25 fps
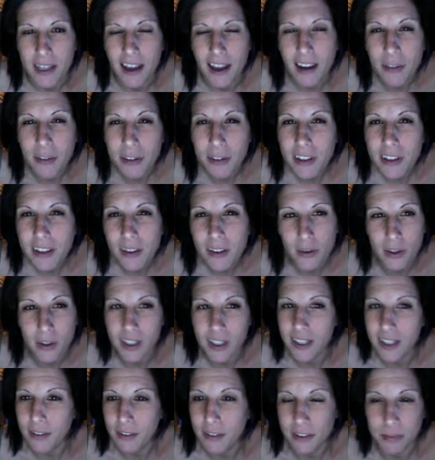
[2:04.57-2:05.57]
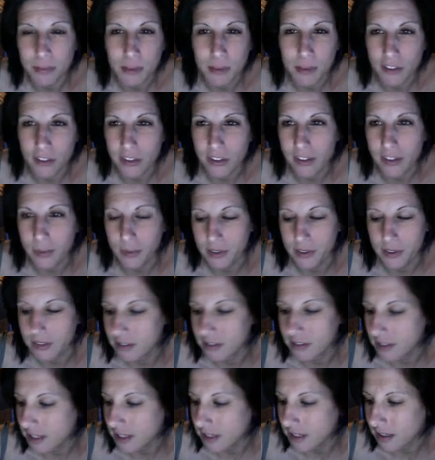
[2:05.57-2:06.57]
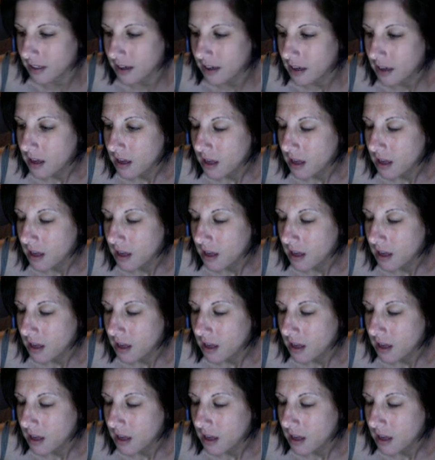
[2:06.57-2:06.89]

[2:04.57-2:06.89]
I don't really know what kind of recipes you guys want to see,